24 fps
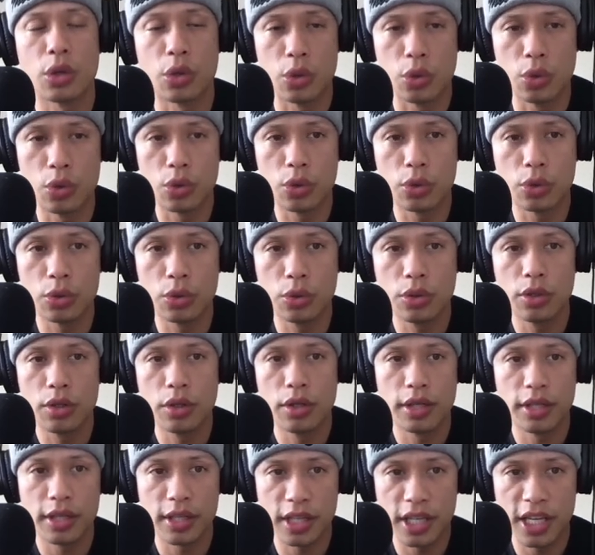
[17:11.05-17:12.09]
Google
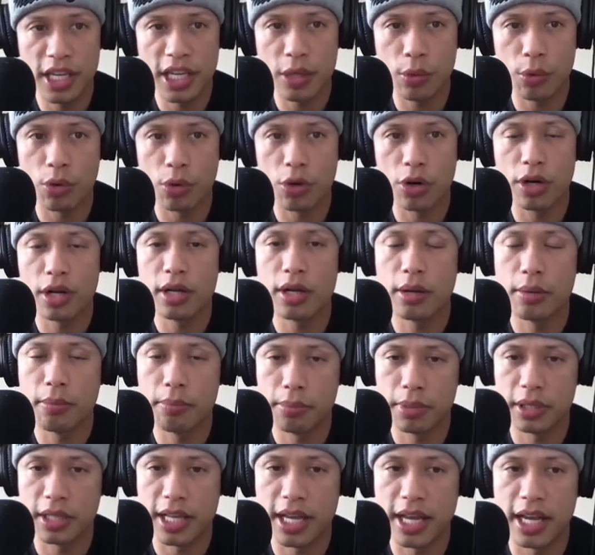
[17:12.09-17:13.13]
Keyword
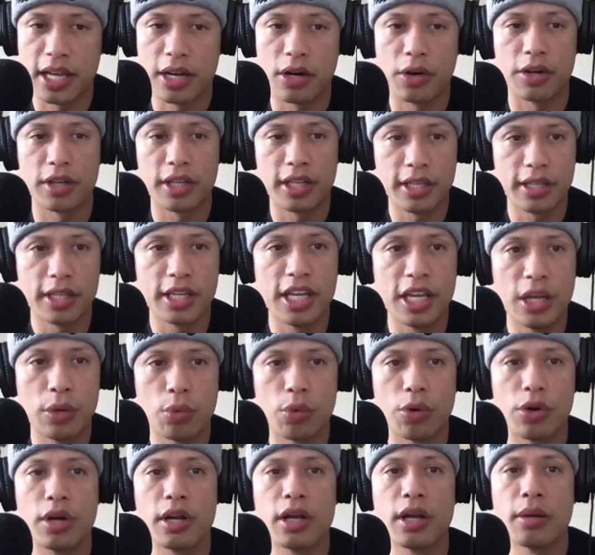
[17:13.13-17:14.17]
Plan or
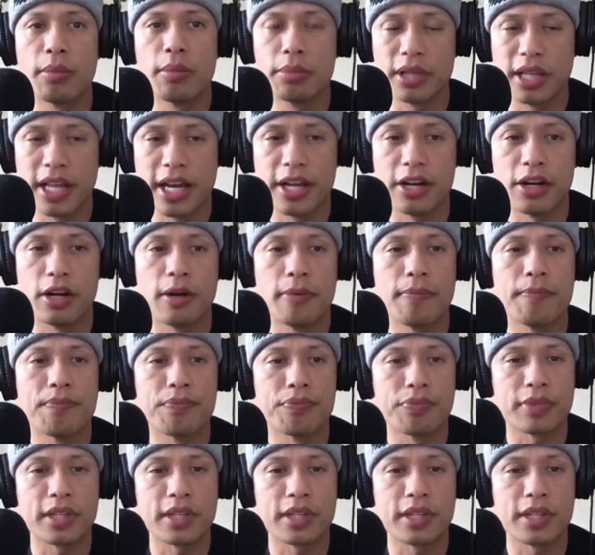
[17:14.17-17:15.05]
Keyword Planner.